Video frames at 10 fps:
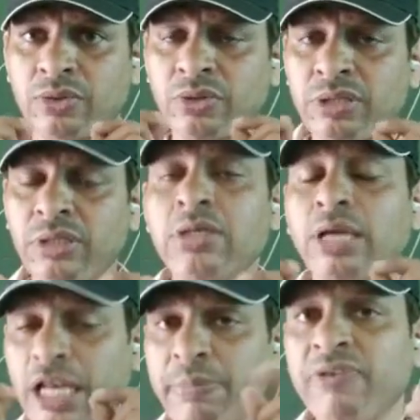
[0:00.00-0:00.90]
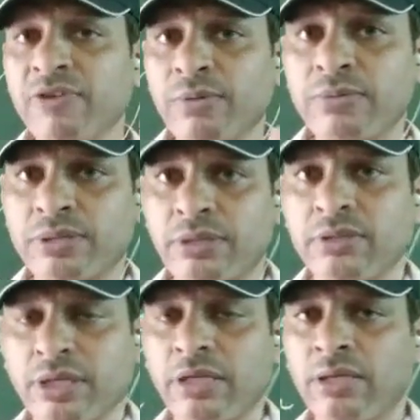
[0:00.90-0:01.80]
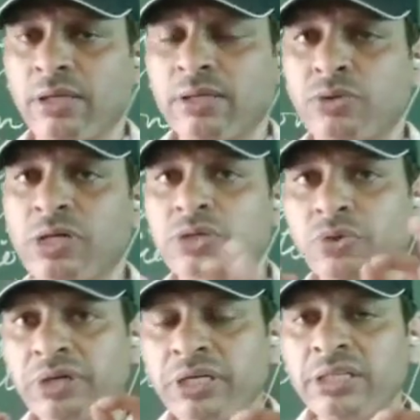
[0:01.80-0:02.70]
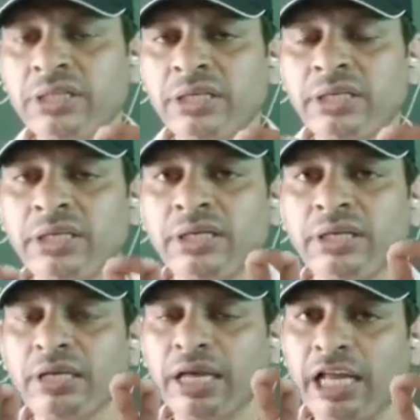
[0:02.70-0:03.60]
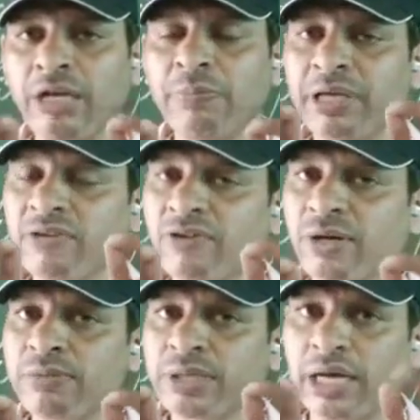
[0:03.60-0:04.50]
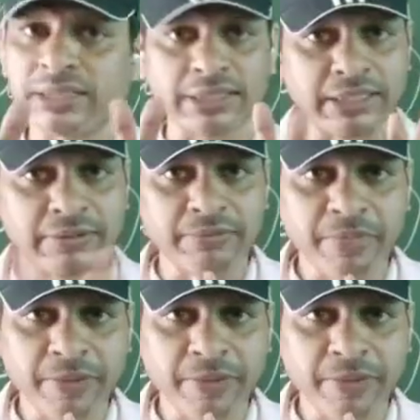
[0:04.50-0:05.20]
20 helping verbs. Total 23 helping verbs are there.